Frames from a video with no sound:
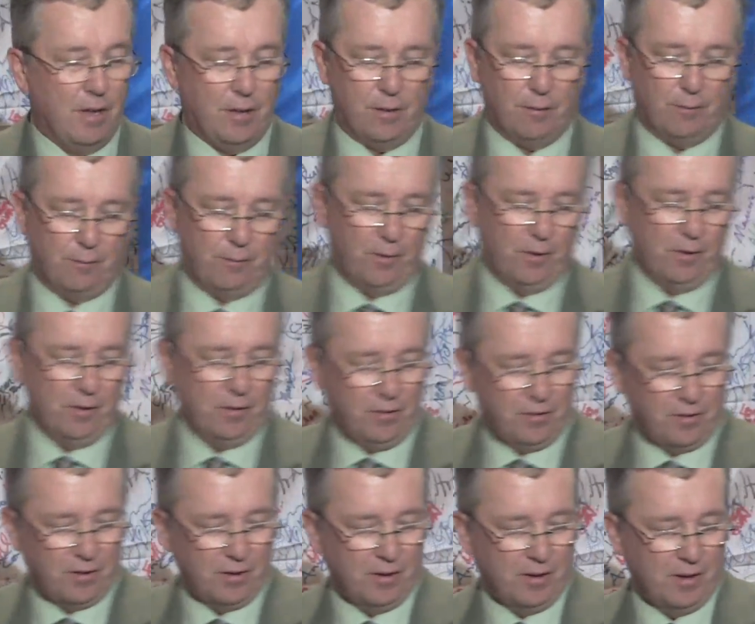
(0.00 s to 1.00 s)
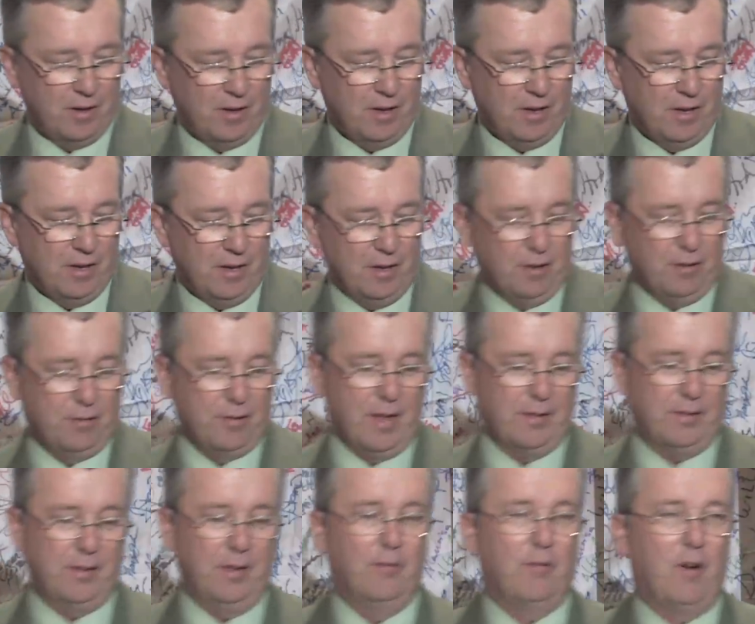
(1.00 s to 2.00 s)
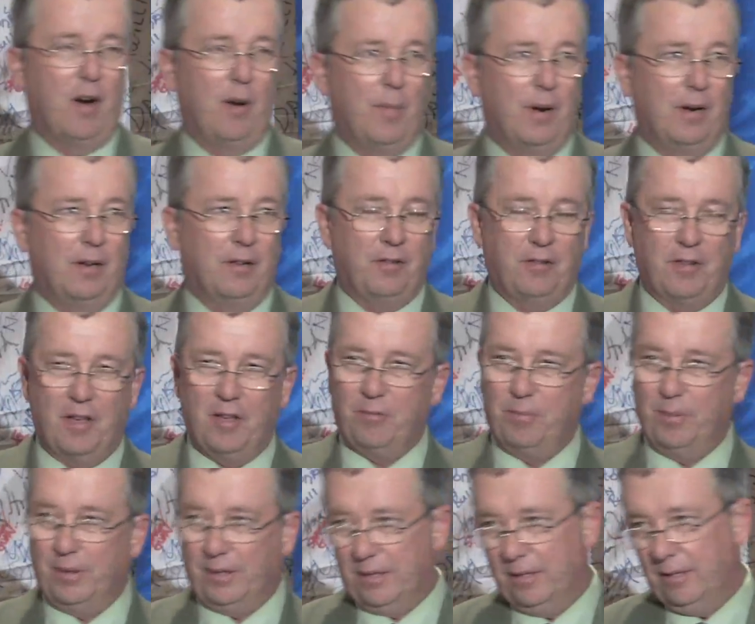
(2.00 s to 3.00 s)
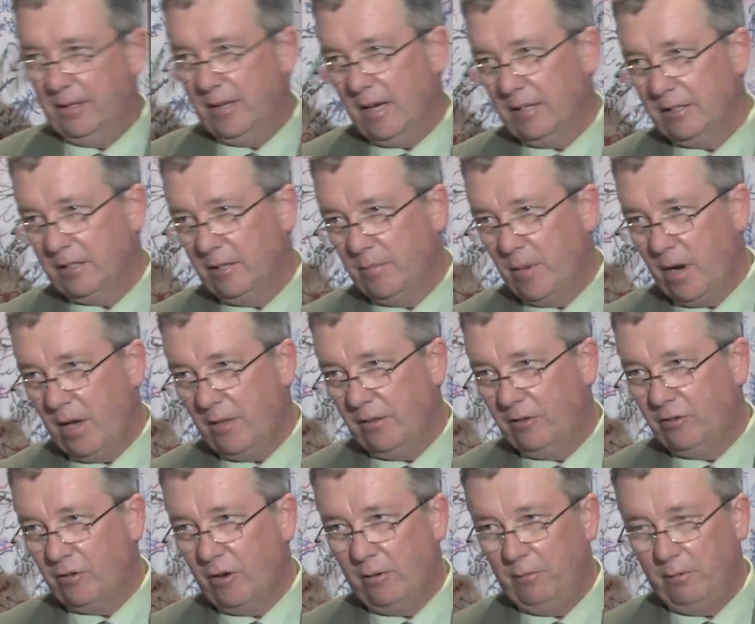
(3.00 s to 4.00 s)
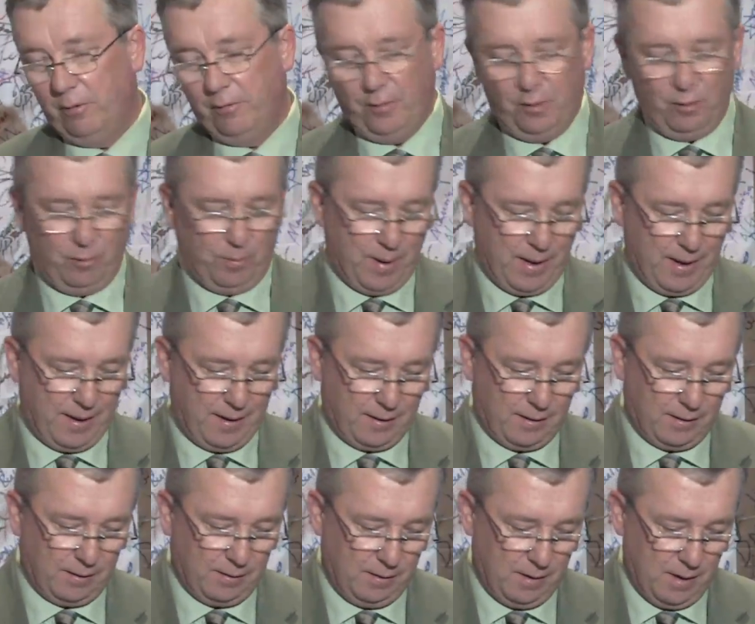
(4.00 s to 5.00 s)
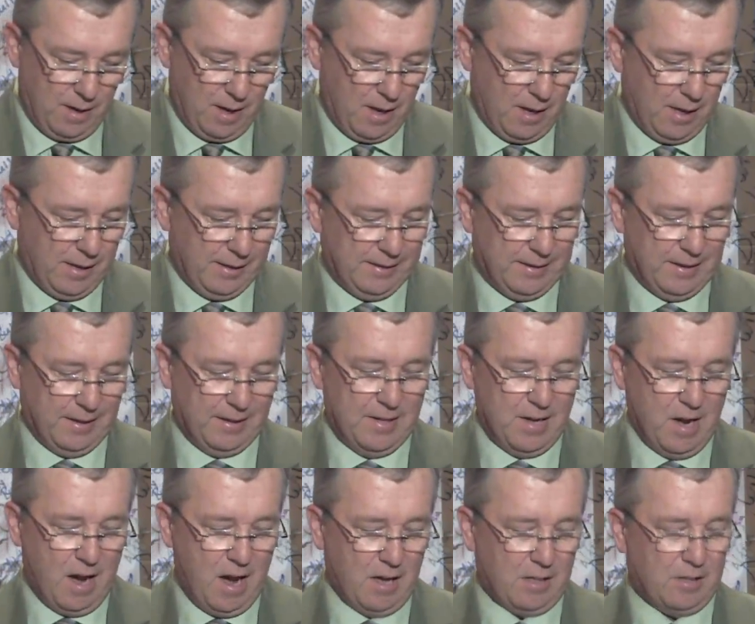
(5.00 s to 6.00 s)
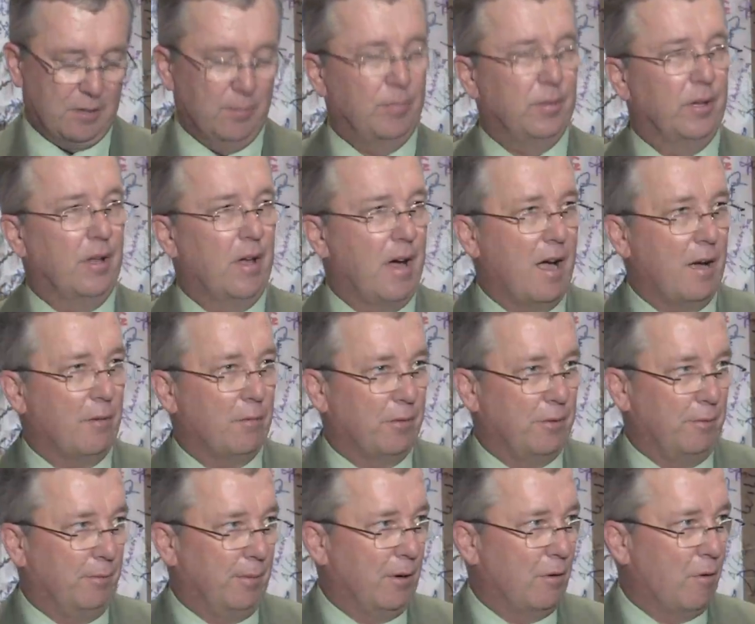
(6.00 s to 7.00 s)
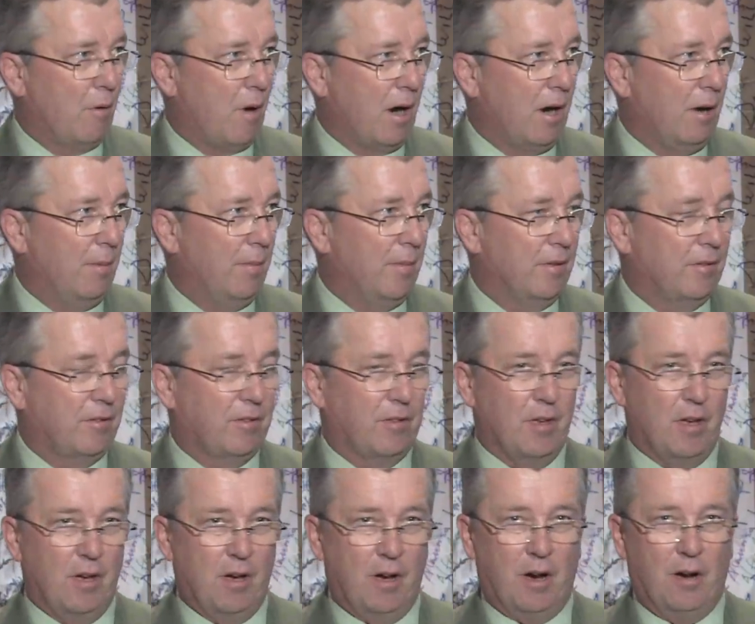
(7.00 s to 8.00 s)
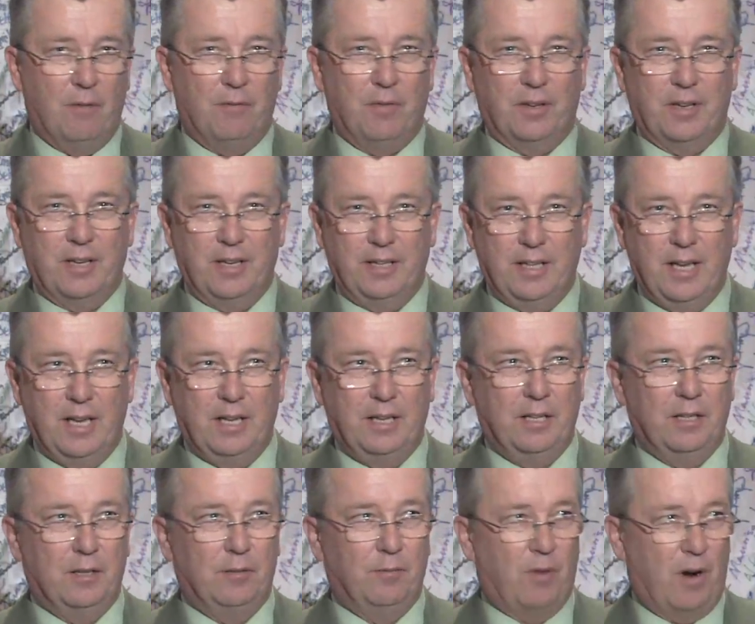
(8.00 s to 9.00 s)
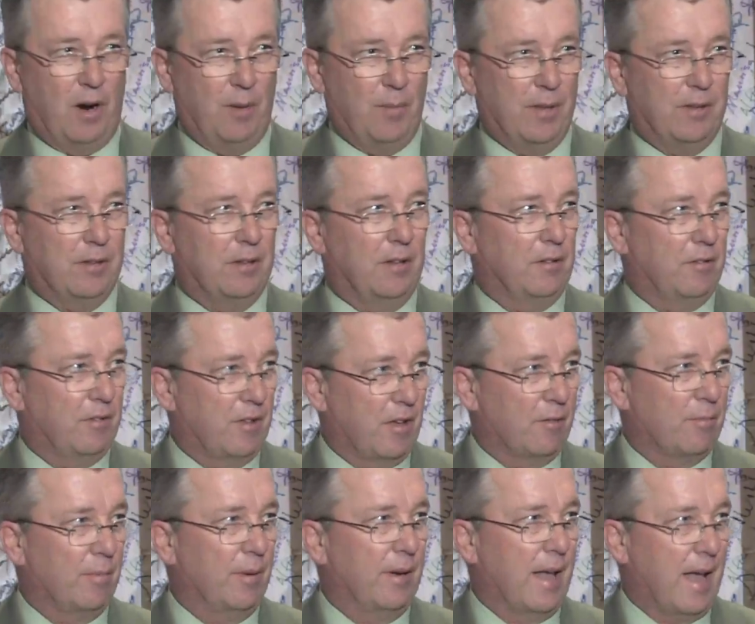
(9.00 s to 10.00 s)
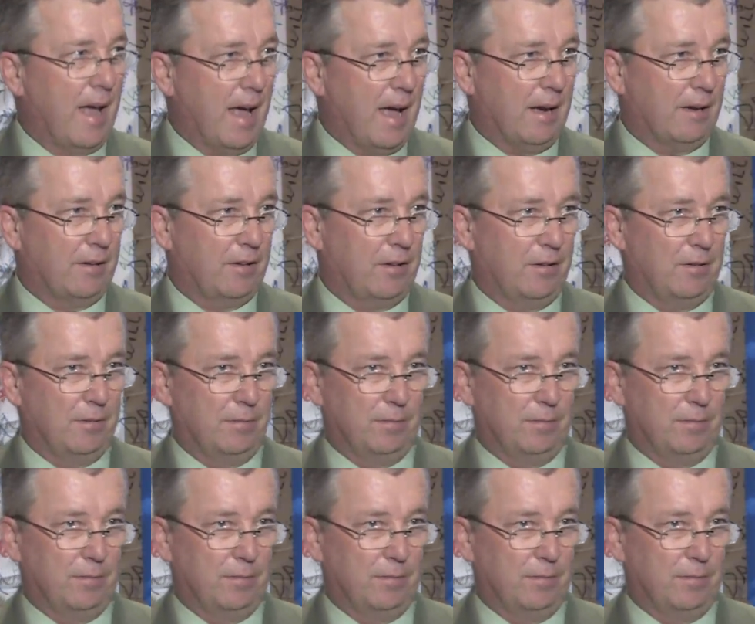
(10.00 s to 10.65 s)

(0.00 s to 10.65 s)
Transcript: The first is that the environmental assessment conducted by the Joint Review Panel did not comply with the requirements of the Canadian Environmental Assessment Act.